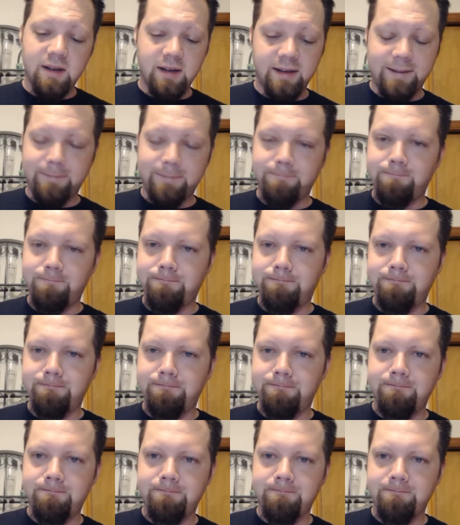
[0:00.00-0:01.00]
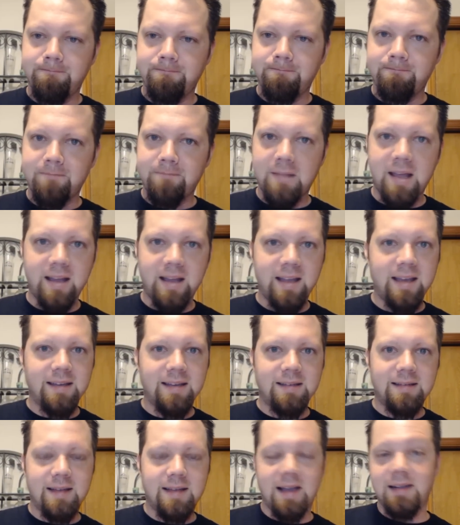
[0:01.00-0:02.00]
I
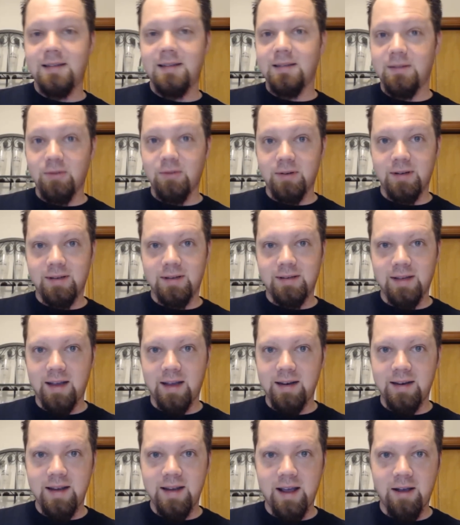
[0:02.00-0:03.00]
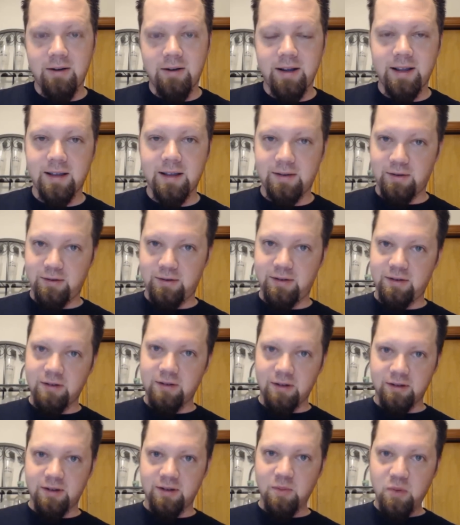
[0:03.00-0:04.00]
guess I just sort of decided now, I guess I'll just
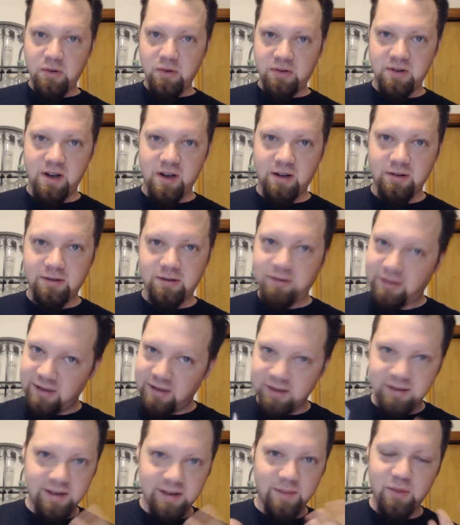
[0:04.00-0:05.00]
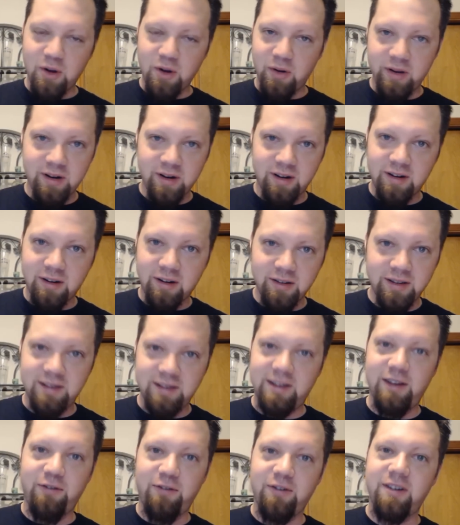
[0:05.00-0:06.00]
call it the Moose Knuckle since I'm going on all
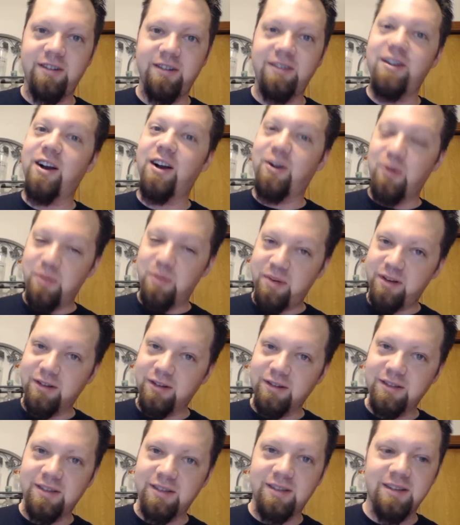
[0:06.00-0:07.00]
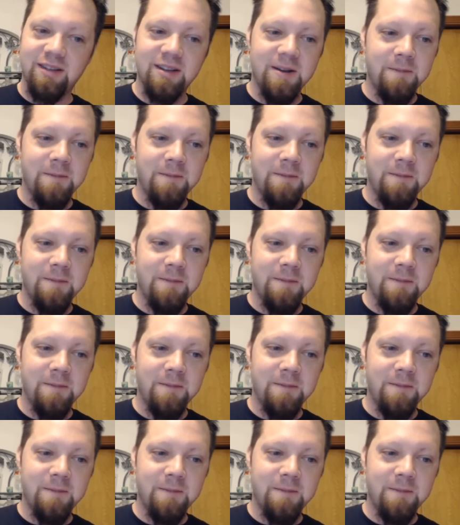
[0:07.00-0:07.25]
these different knuckle builds.